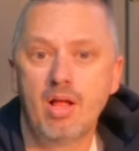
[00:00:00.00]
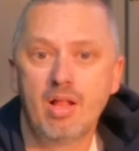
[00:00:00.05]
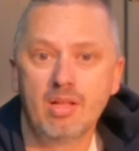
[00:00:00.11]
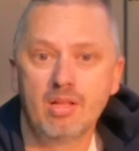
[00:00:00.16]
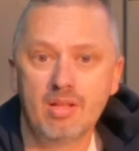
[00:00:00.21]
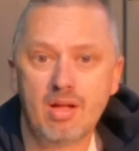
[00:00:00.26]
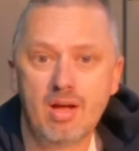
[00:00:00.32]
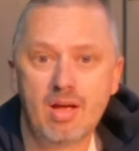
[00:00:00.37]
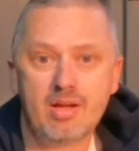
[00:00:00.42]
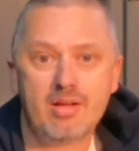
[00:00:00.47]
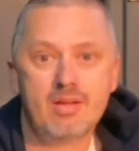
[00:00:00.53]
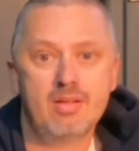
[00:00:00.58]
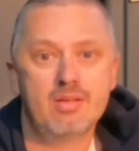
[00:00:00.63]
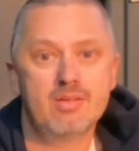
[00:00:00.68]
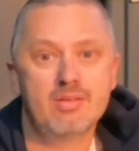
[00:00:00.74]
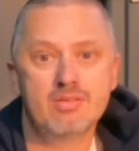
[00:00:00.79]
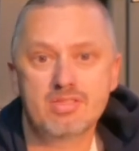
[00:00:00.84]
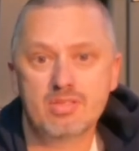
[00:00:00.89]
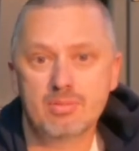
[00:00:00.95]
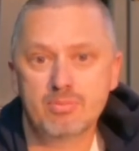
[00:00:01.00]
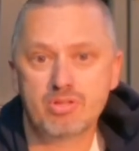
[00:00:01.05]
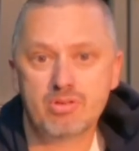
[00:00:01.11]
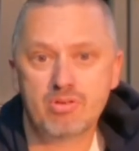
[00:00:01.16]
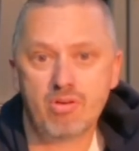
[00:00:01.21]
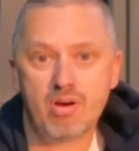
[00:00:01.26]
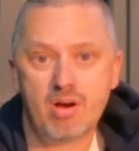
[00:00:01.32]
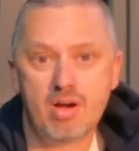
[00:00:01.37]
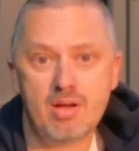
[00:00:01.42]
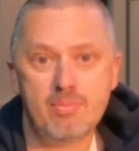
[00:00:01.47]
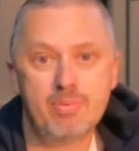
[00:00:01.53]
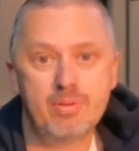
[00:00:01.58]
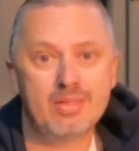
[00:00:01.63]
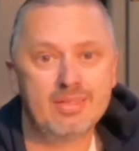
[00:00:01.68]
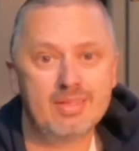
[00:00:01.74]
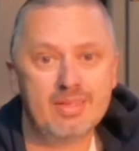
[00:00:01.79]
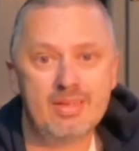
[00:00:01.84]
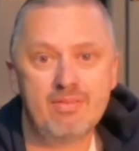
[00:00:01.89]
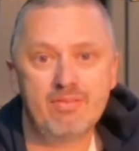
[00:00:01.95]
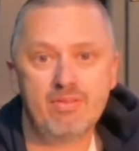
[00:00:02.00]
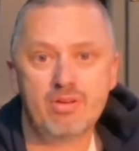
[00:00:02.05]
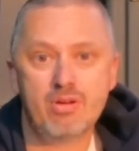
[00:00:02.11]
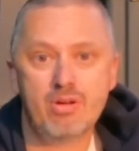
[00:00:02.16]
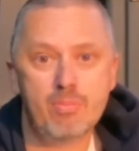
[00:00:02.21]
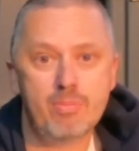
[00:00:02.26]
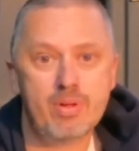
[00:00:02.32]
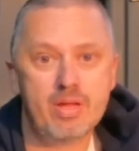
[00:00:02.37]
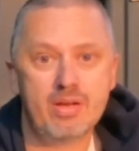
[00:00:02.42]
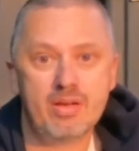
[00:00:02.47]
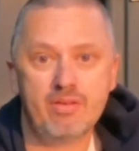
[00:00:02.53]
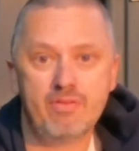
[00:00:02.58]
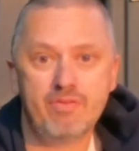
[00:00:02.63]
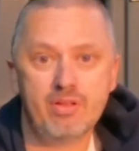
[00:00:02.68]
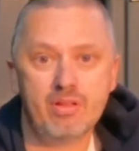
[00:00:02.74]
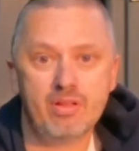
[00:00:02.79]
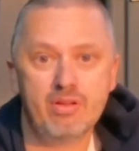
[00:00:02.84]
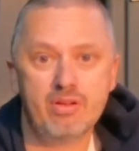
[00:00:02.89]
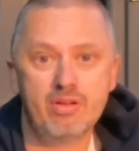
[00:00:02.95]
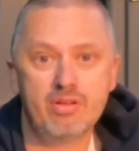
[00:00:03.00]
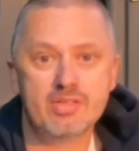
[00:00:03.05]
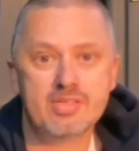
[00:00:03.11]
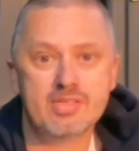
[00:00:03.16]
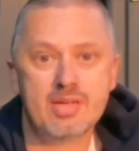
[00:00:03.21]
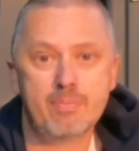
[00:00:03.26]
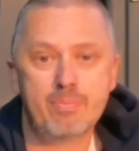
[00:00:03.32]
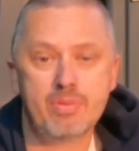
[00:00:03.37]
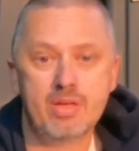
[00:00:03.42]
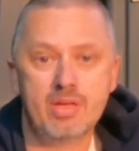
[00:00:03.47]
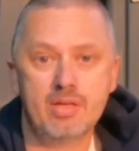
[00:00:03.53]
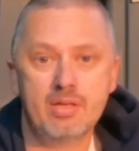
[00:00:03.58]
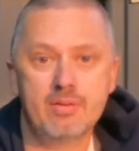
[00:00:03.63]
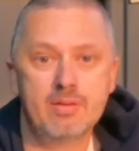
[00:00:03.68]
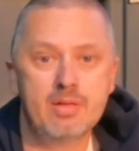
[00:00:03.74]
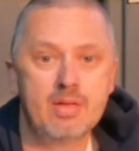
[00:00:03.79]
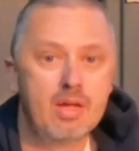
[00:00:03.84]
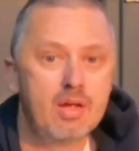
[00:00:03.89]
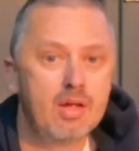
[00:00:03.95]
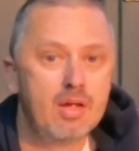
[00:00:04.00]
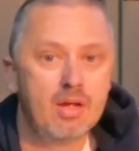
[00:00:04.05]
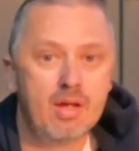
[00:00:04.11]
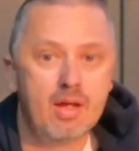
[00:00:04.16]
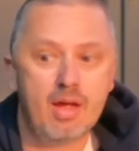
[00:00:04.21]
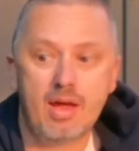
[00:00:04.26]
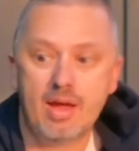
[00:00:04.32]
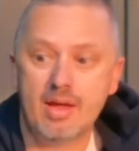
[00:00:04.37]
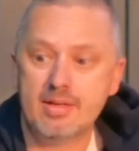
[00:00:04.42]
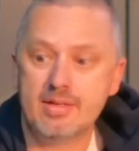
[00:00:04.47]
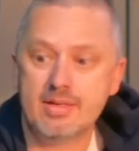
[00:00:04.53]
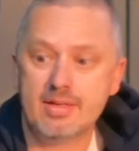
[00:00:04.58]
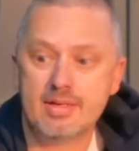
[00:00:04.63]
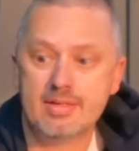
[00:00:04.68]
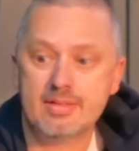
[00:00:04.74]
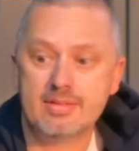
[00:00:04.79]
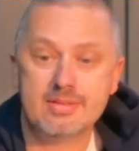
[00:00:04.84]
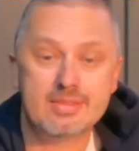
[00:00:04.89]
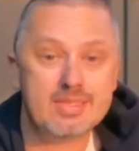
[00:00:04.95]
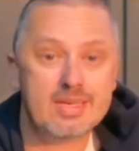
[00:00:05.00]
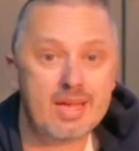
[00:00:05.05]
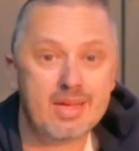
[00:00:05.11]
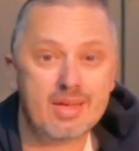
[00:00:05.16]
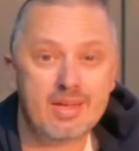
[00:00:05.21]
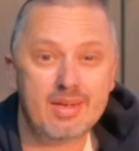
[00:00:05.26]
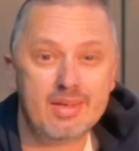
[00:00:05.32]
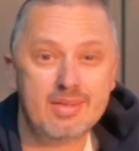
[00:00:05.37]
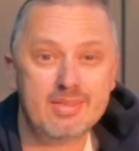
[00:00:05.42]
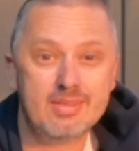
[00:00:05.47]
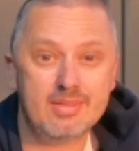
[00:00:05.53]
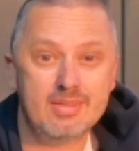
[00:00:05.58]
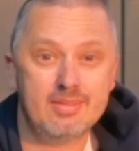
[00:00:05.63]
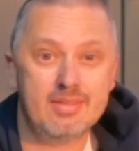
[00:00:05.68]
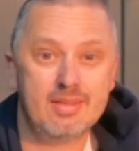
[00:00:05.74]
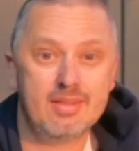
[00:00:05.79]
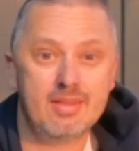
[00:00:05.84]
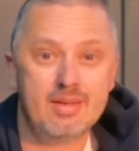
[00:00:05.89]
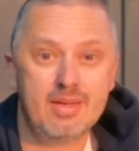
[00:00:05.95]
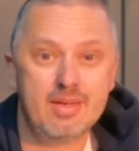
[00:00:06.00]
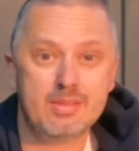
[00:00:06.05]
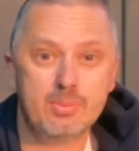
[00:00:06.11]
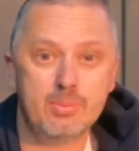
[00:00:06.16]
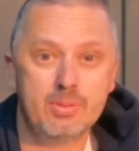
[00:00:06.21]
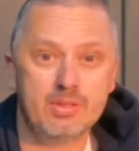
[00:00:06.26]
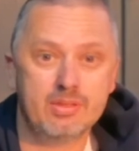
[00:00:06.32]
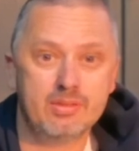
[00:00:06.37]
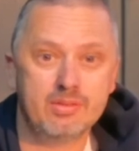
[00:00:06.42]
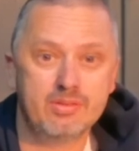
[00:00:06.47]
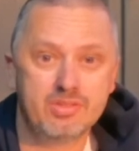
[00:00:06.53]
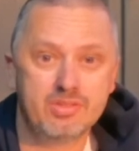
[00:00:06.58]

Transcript: Like, subscribe, leave a comment if you learned something, and take it easy till the next one.